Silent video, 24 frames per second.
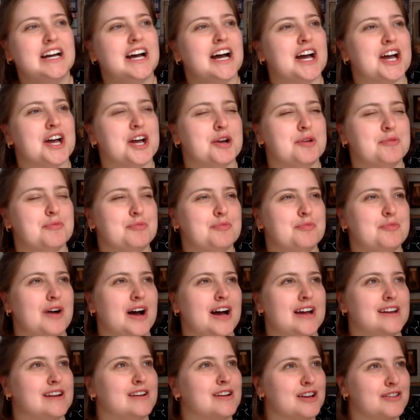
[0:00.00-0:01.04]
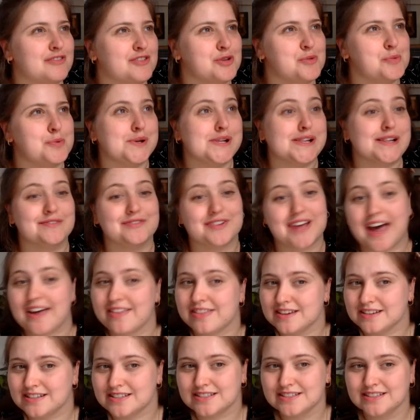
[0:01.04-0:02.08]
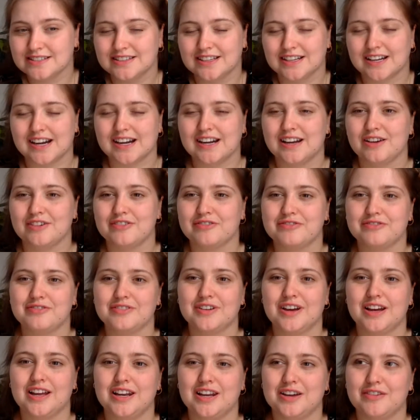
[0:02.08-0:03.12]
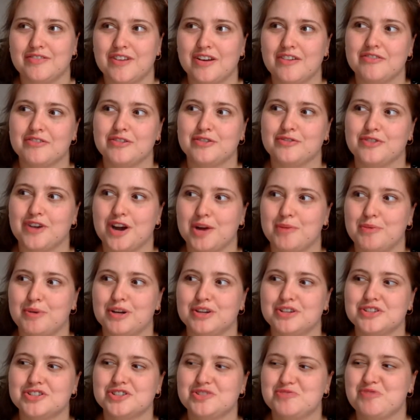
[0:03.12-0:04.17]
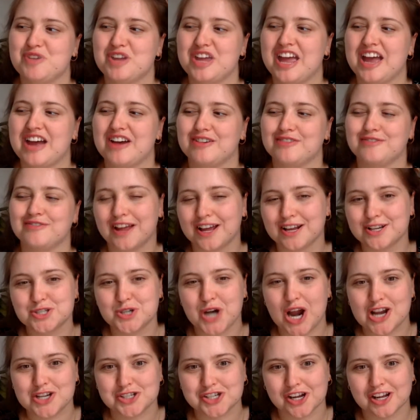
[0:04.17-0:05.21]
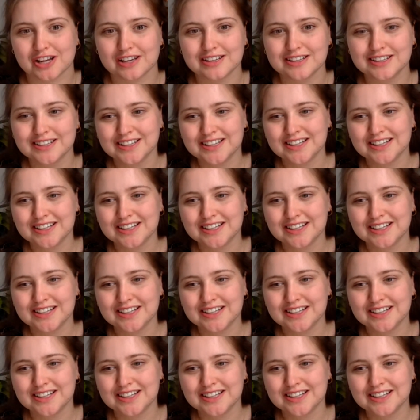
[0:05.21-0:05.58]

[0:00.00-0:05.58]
I don't know if you will have gathered that I love that film very much. But yeah, of like treasure.